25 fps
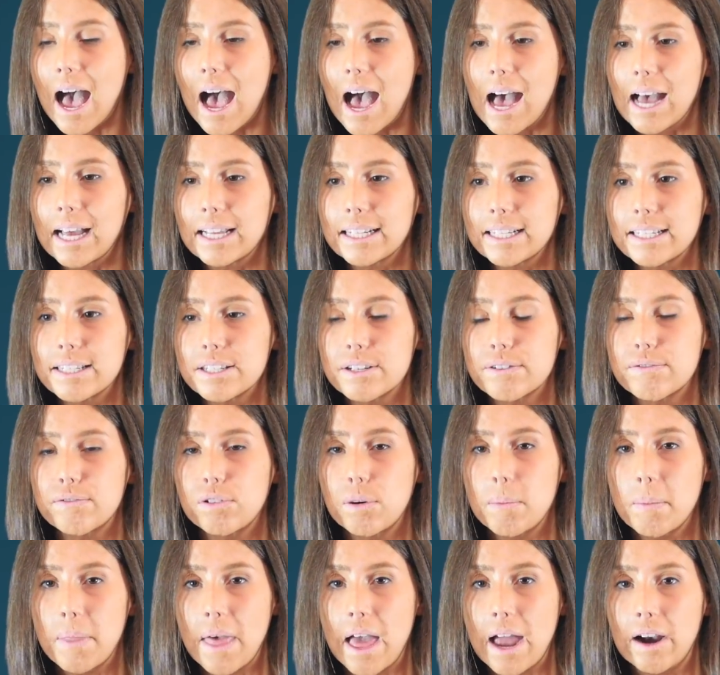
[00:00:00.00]
And
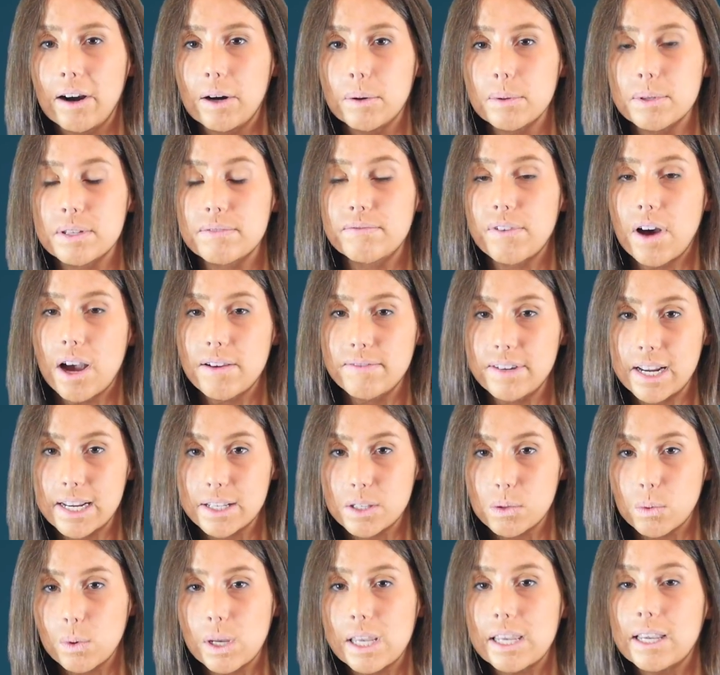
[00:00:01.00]
from there, it was 5
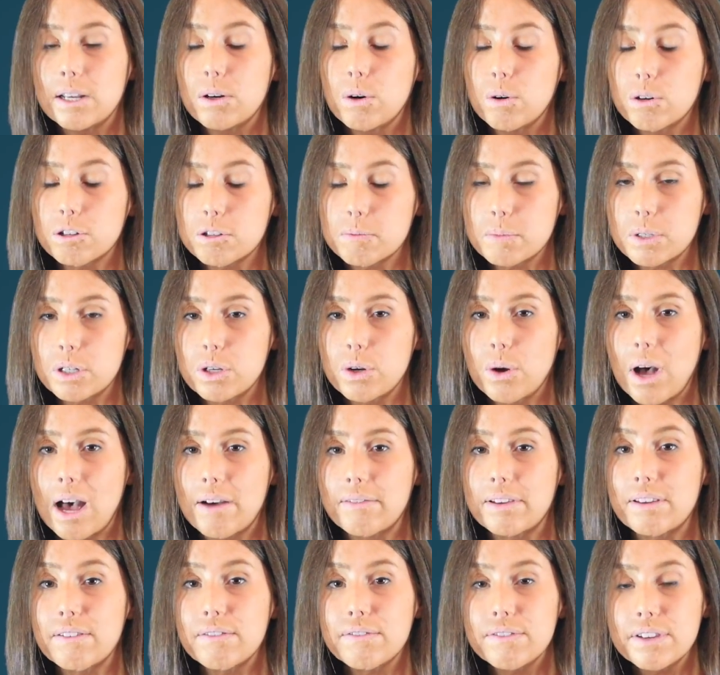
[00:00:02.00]
days a week in hospital,
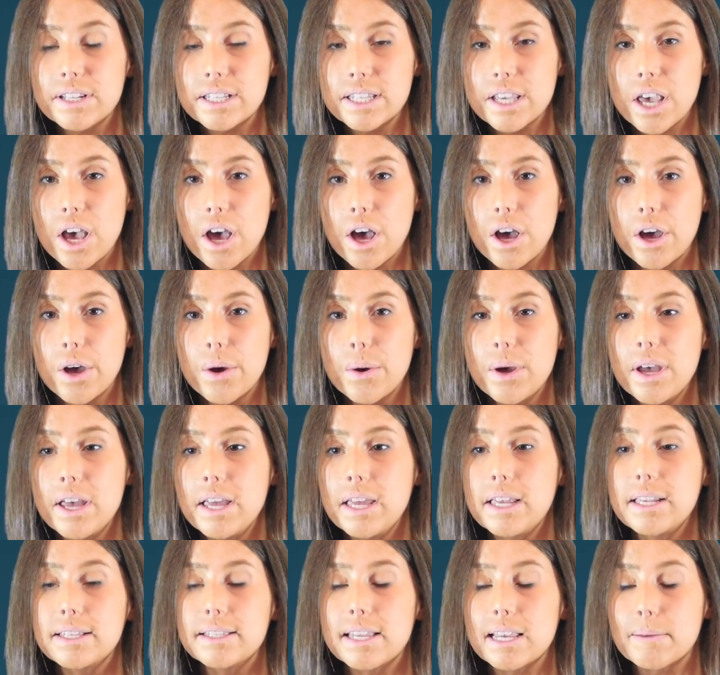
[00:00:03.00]
having physio,
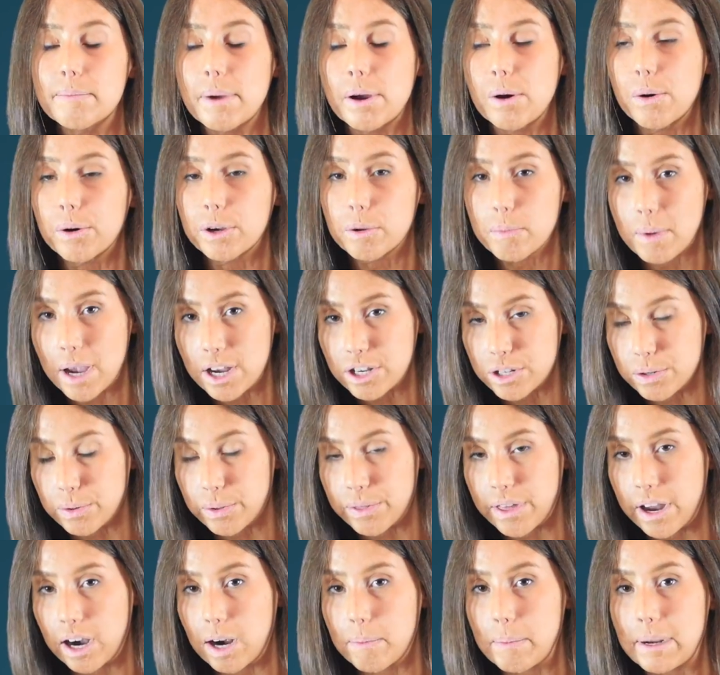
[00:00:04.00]
seeing my
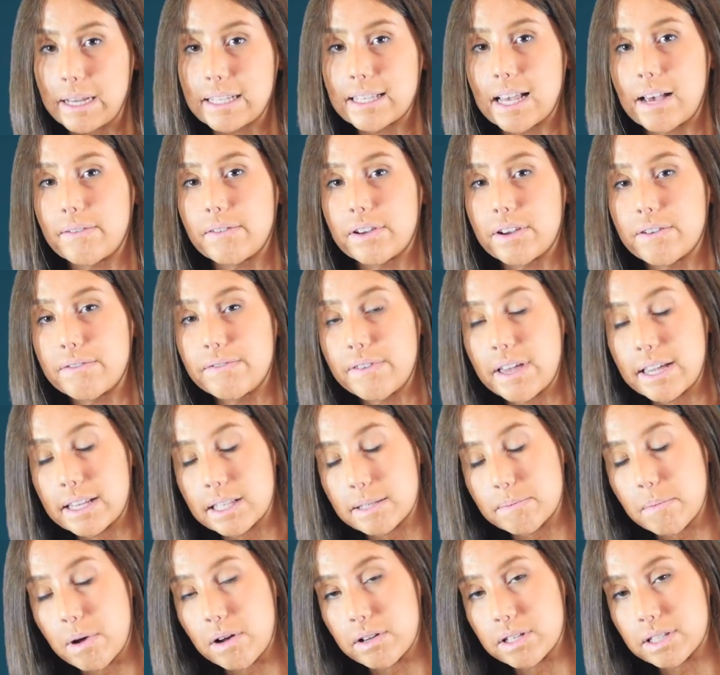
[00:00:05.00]
occupational therapist, having a
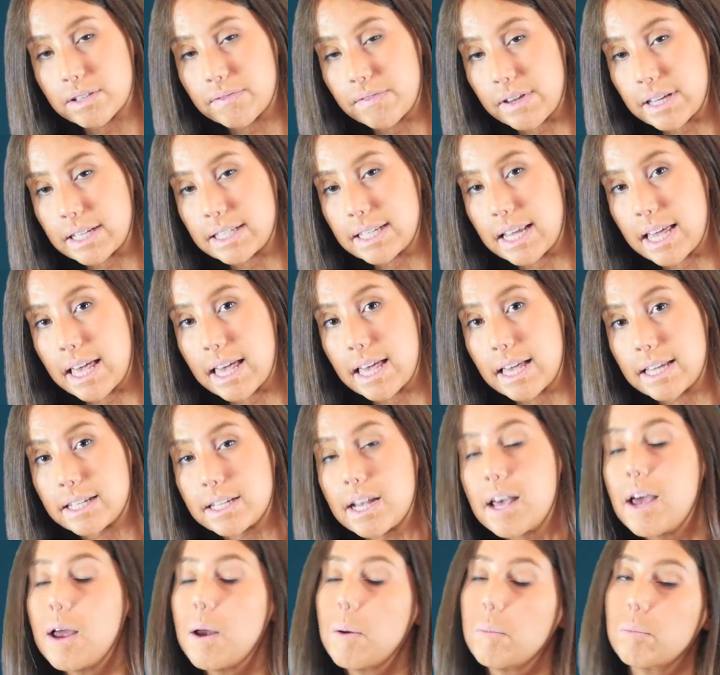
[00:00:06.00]
face mask
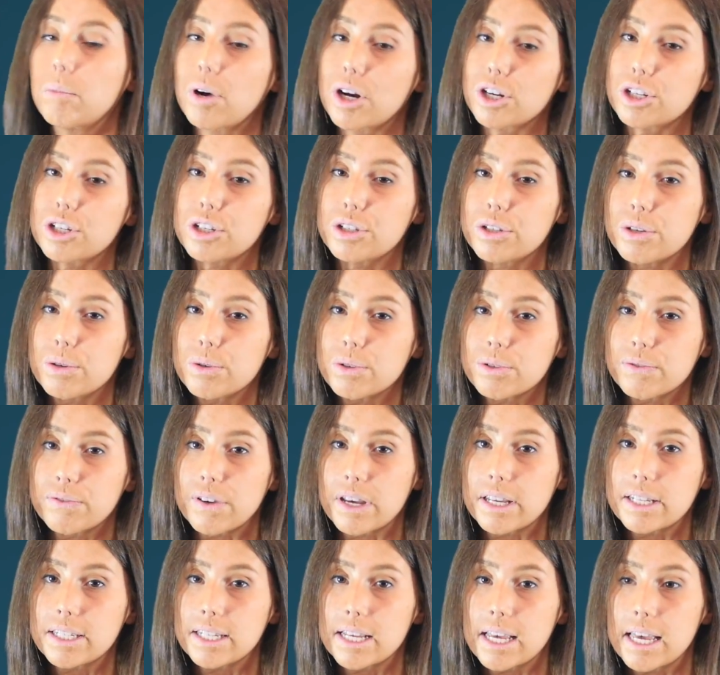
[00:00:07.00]
fitted, pressure suits
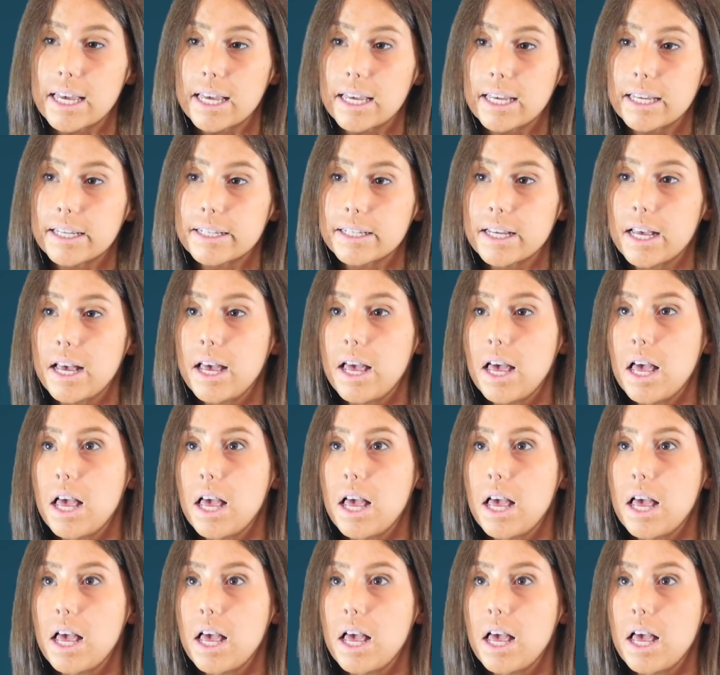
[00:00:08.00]
fitted.